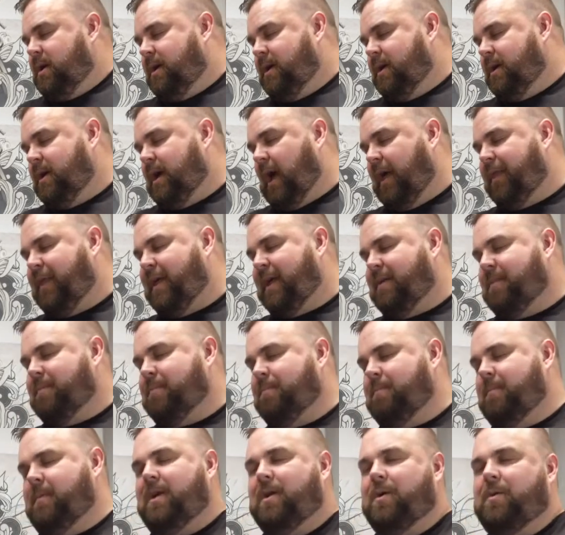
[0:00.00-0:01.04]
I
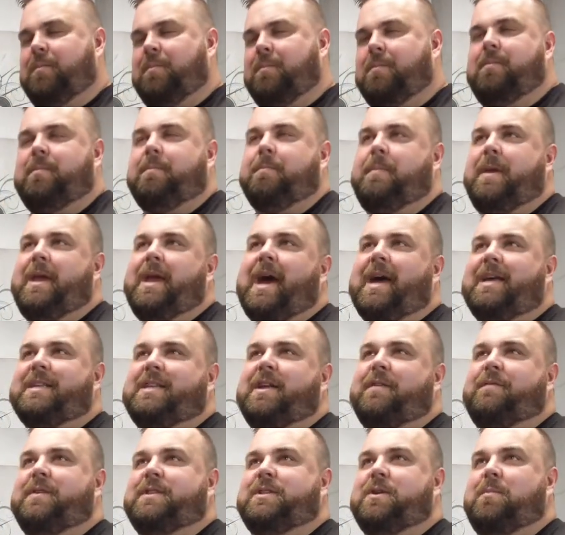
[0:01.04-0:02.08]
think, BI
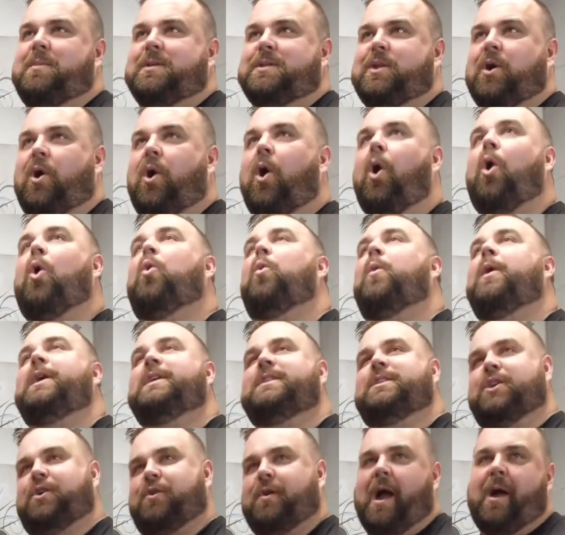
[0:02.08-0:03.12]
stuff is almost
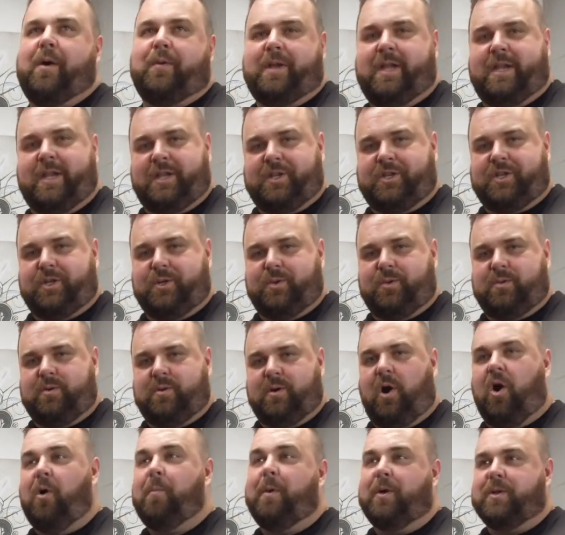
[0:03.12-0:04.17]
always a grounding issue.
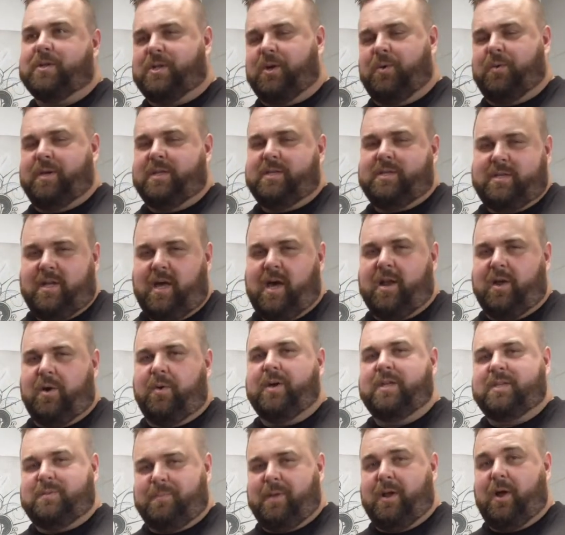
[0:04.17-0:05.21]
Almost always. Not
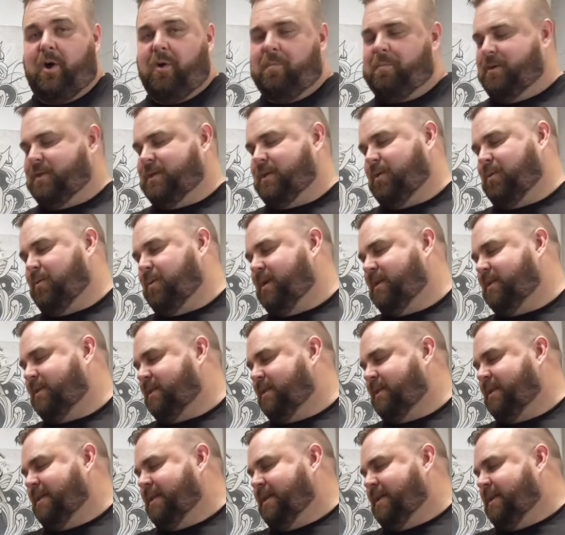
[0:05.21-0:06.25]
always, but almost always.
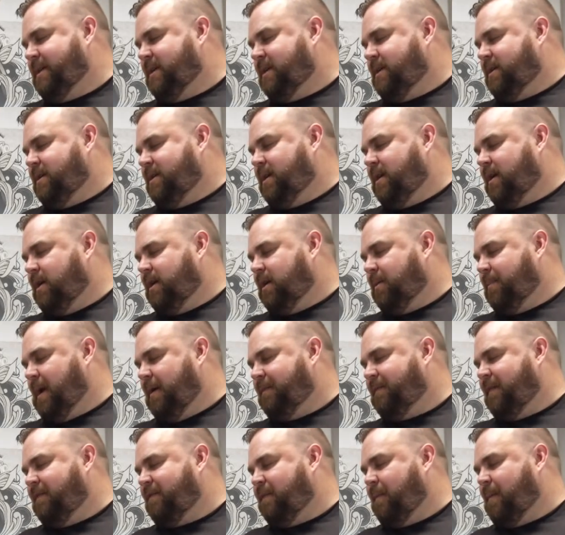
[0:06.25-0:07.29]

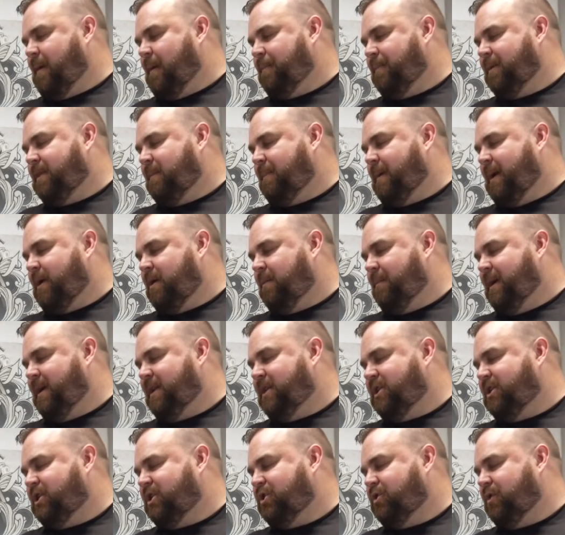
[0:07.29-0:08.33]
Ever have a problem with the powder being
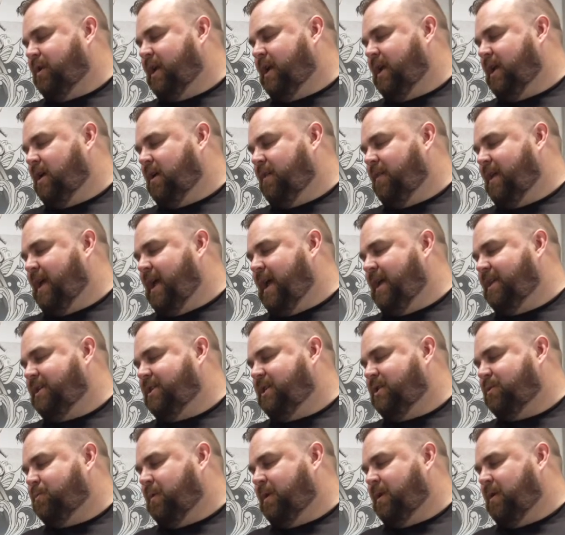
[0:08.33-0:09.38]
stringy on the
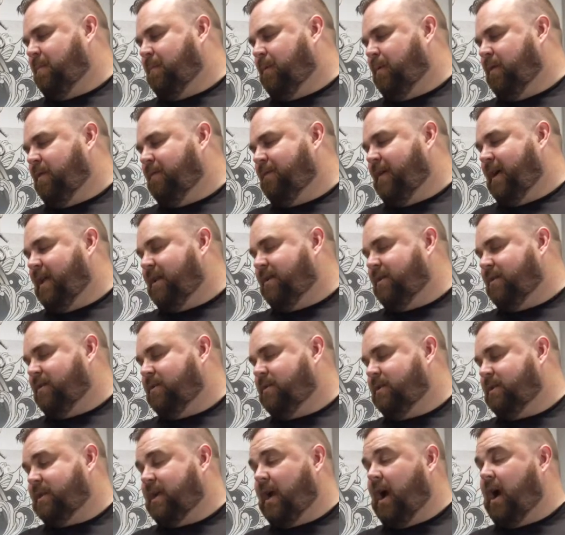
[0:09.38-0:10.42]
edges when you pull the vinyl?
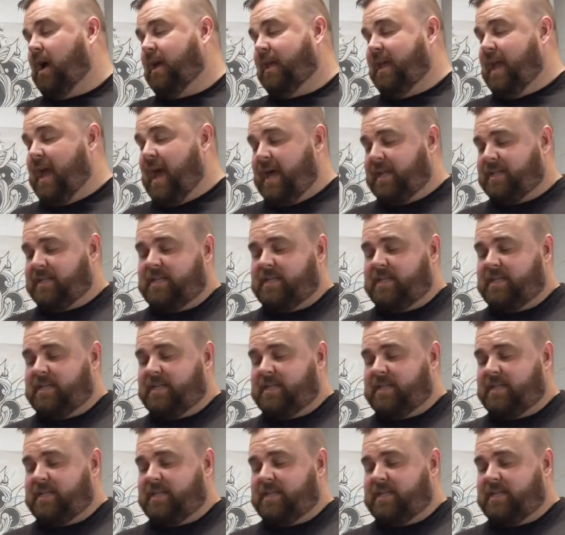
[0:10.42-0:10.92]
Scott, yeah.